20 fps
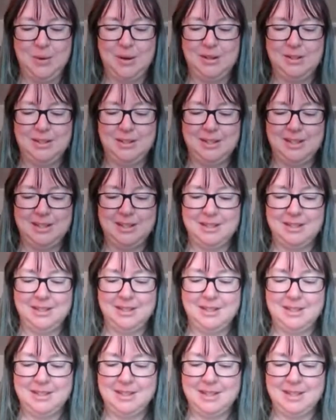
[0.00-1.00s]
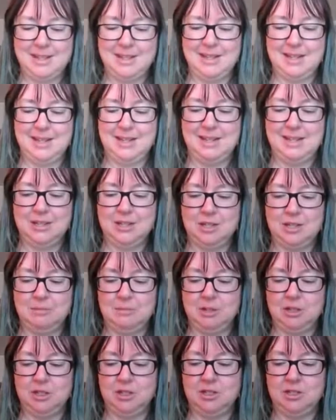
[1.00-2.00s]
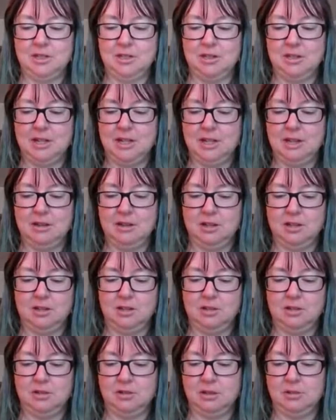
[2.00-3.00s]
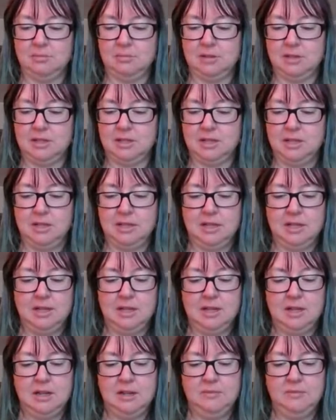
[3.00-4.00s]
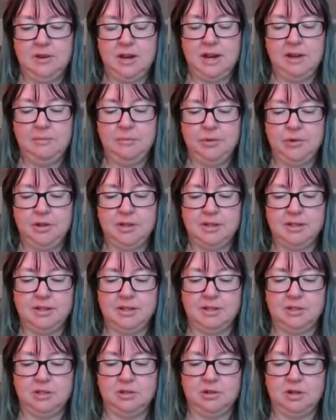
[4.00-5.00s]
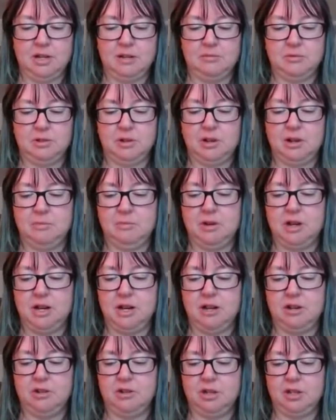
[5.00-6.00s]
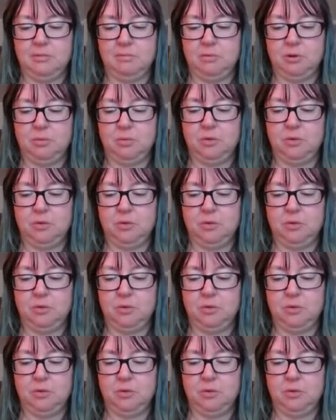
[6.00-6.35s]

While her dinner is heating, she munches on carrot strips, 5.6 grams of carbohydrate